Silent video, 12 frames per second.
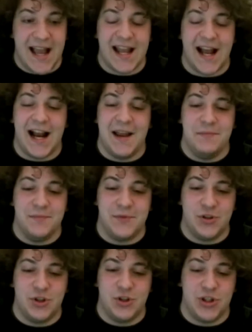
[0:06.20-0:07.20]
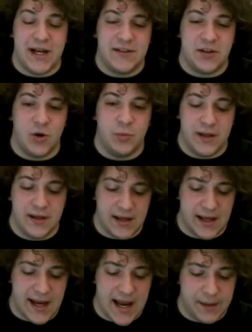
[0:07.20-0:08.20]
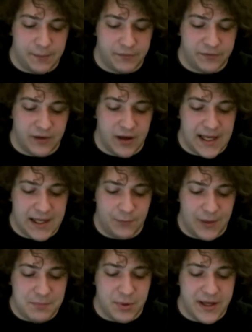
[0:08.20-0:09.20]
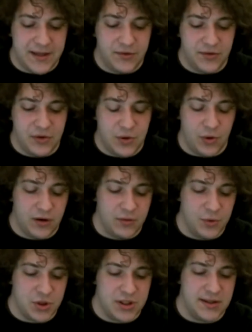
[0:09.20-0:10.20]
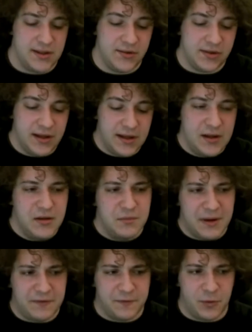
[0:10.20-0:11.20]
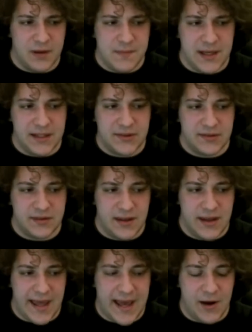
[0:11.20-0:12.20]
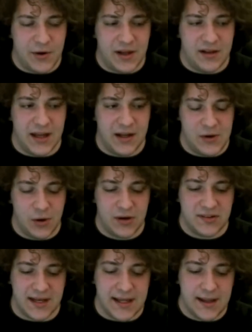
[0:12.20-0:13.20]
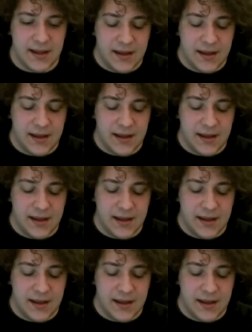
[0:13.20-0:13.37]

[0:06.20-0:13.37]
I'm Tobin. I'm from White Plains, New York, which is about 40 minutes out of New York City.